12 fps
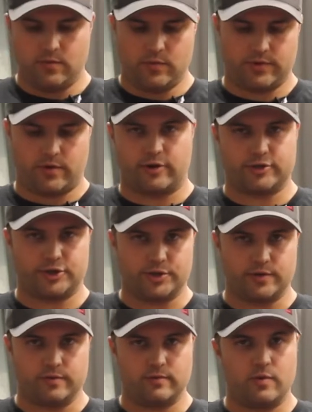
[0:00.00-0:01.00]
with our
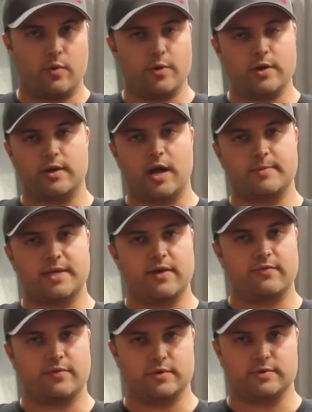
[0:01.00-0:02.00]
shoe. Or you can opt
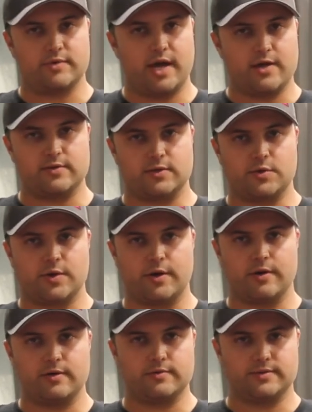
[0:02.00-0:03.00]
out for not using the
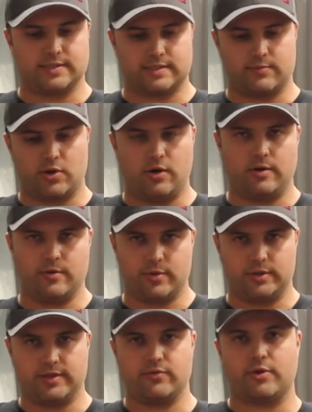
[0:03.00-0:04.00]
trigger system at all.
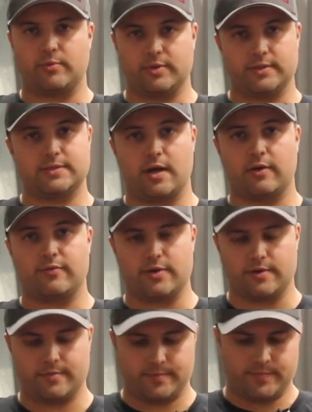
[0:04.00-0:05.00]
We'll leave it completely stock for you.